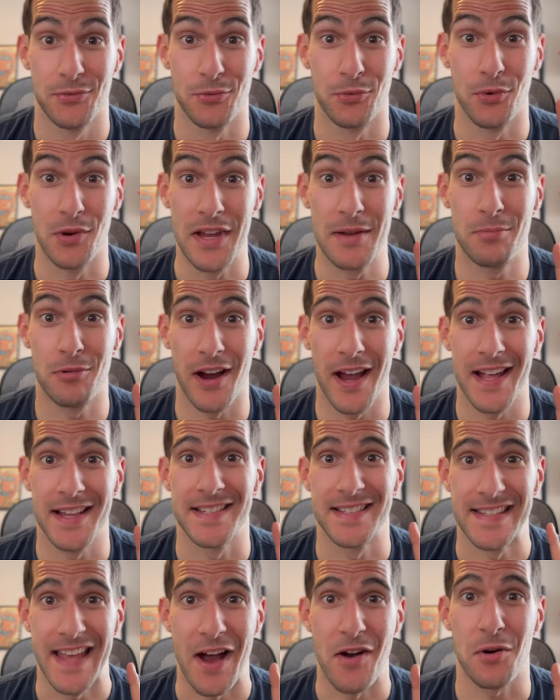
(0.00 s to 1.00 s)
rebrand
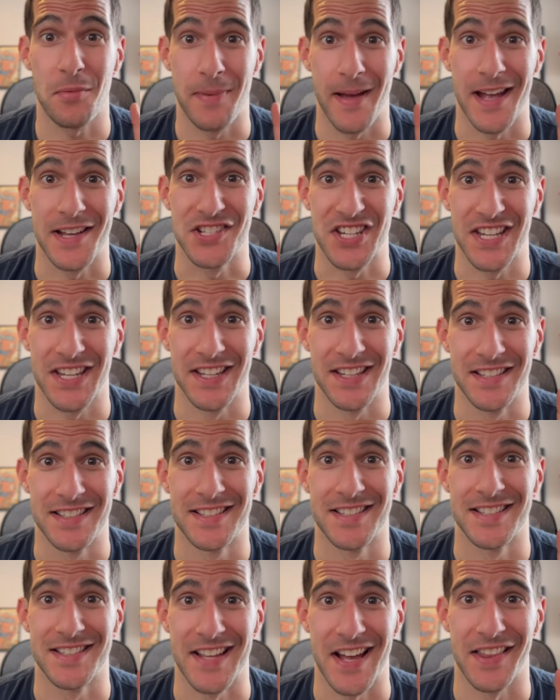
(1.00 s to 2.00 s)
Sour Patch Kids
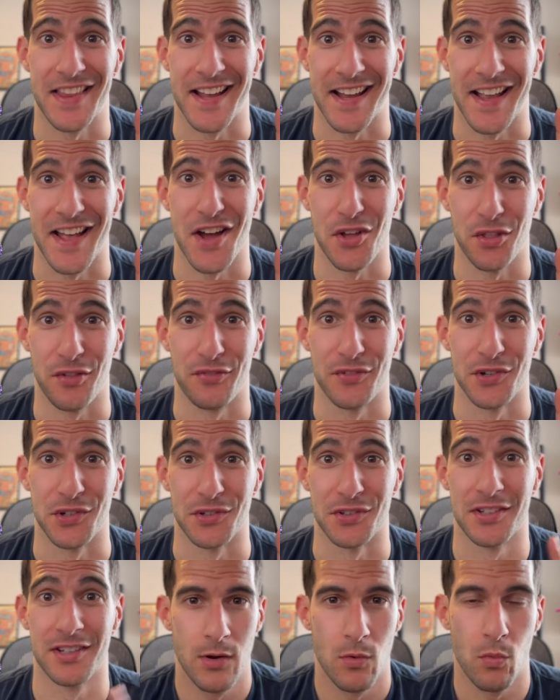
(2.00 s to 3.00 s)
to sound like a health
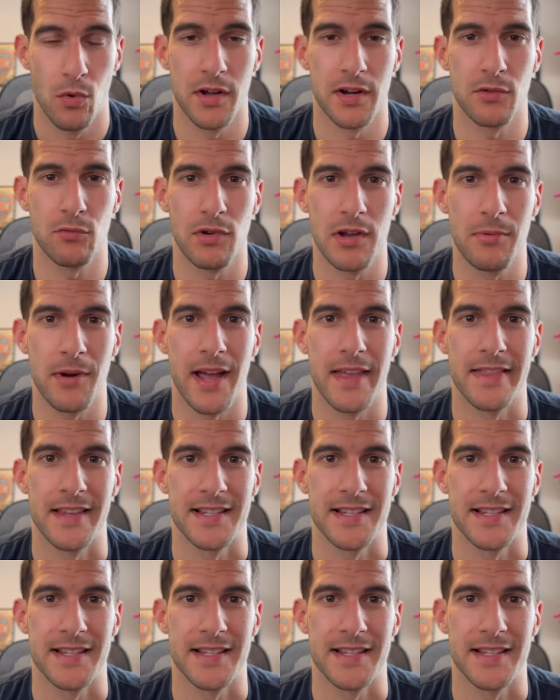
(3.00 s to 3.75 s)
food. We're going to rebrand the